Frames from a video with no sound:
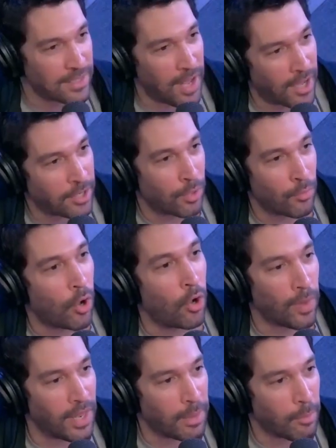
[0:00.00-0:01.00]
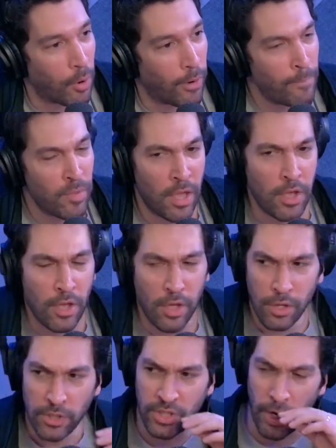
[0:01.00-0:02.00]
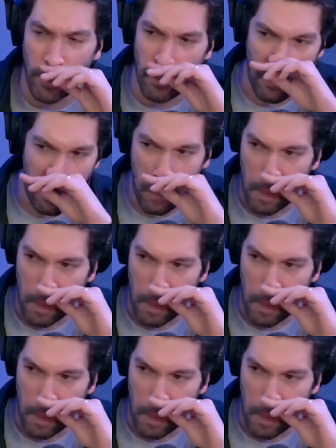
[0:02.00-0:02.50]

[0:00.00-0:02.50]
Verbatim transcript: that's not, not, your his role job. anymore. That's not his job. So, never to be